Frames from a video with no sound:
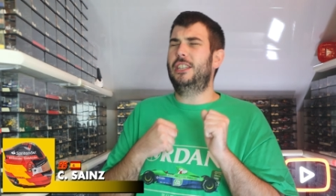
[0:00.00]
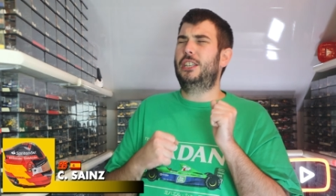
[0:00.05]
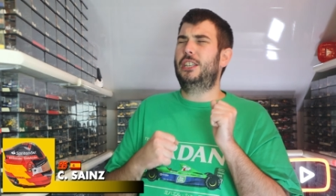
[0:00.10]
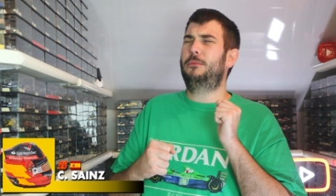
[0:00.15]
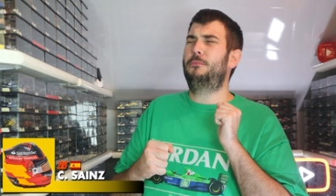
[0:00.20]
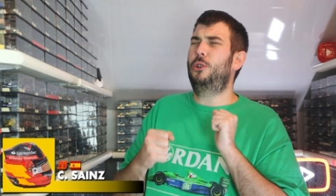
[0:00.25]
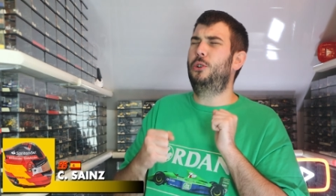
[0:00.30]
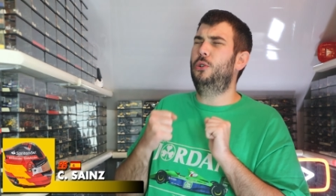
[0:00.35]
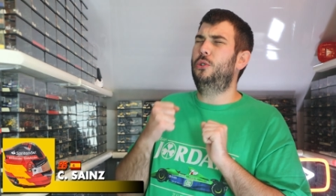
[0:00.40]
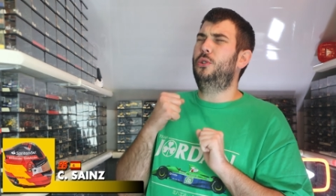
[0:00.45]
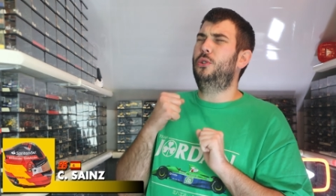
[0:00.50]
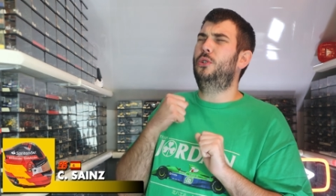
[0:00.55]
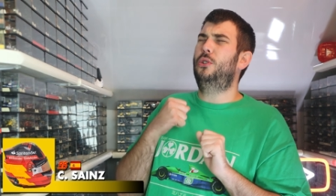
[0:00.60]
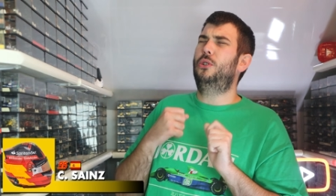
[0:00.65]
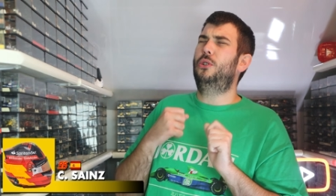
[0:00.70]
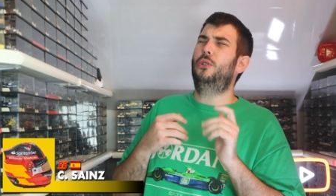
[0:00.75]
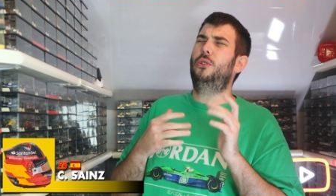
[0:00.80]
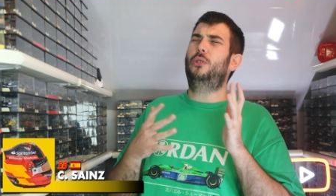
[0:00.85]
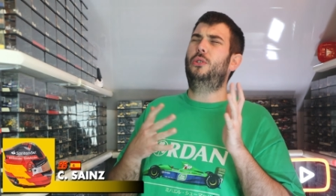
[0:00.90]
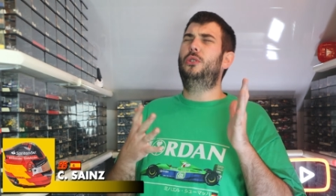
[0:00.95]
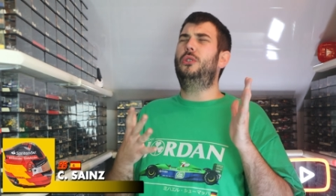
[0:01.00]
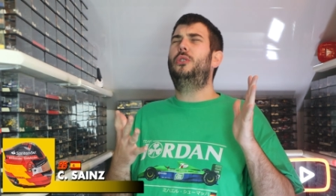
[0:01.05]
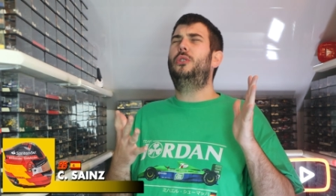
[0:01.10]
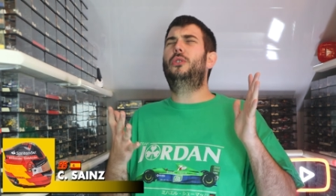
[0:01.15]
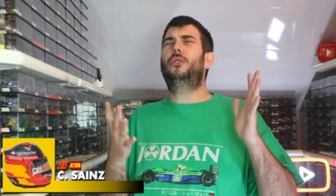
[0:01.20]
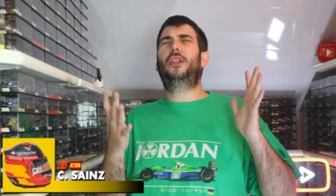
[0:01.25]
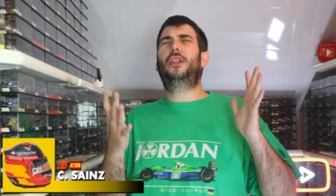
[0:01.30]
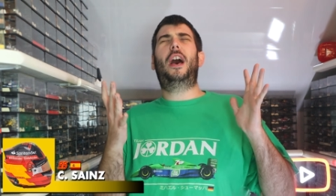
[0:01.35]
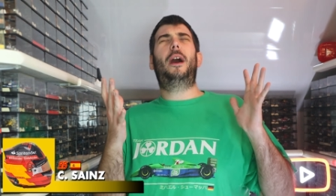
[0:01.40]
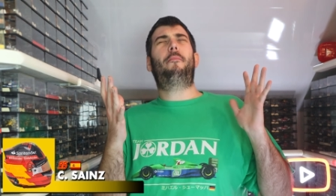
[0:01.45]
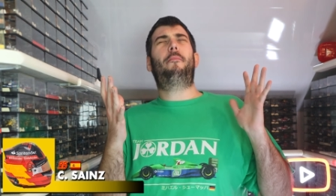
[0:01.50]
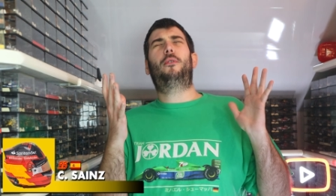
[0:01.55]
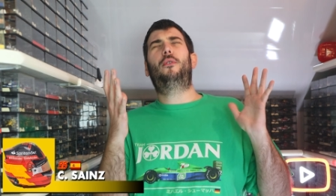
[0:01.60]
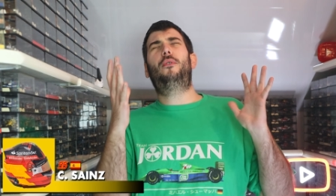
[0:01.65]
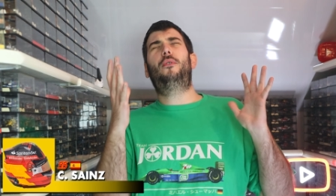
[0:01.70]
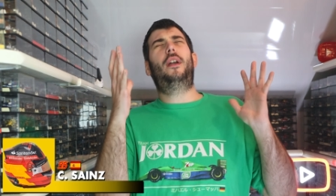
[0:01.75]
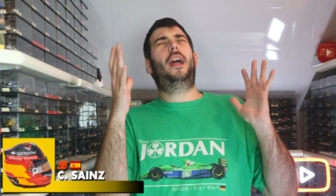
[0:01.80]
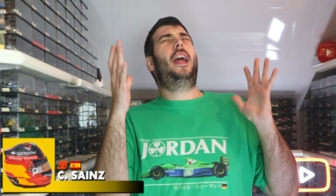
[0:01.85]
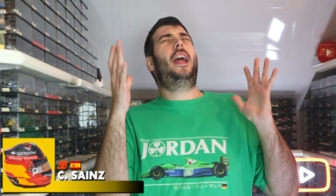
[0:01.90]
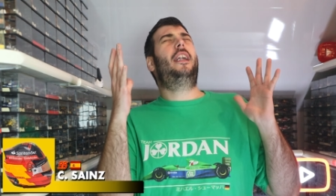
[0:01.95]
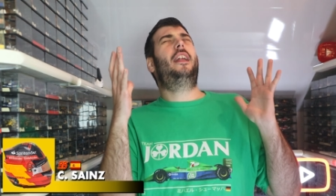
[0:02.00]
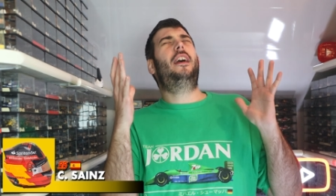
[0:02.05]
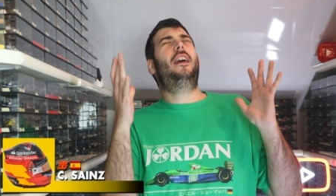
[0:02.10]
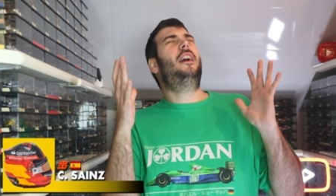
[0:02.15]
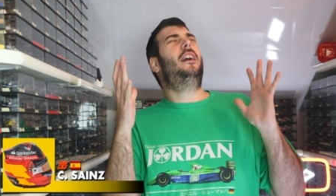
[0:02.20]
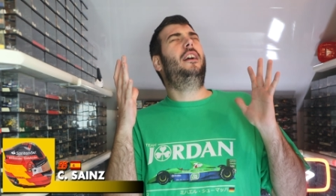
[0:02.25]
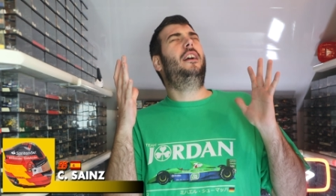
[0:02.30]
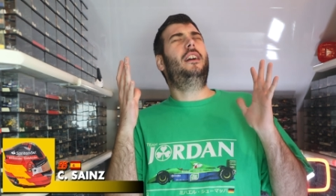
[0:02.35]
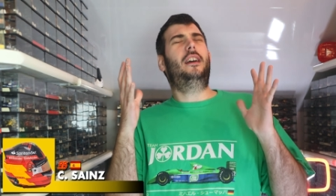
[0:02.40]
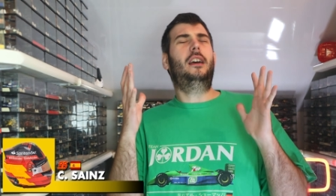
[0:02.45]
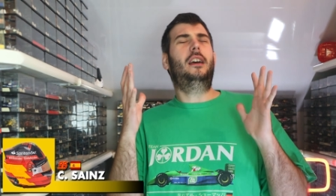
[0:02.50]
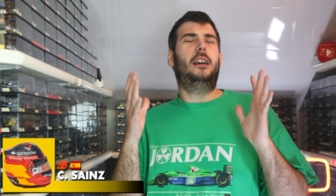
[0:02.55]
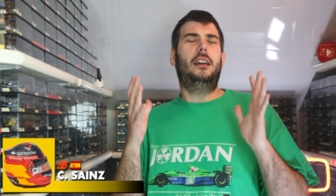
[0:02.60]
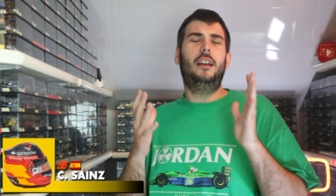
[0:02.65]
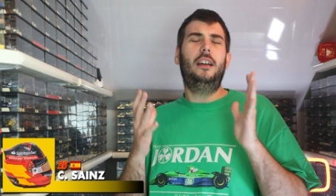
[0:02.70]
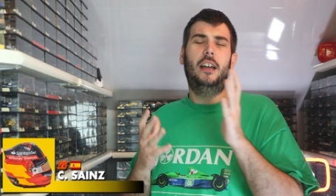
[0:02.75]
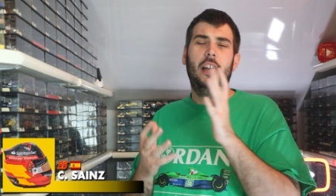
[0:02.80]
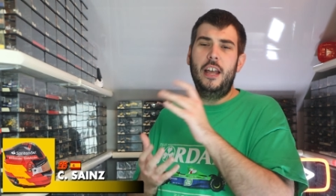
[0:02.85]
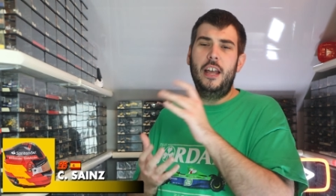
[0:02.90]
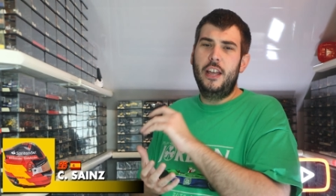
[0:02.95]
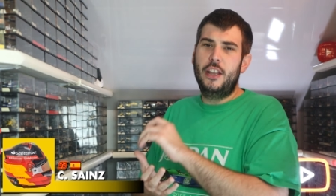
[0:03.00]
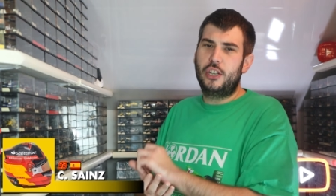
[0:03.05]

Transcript: Smooth operator.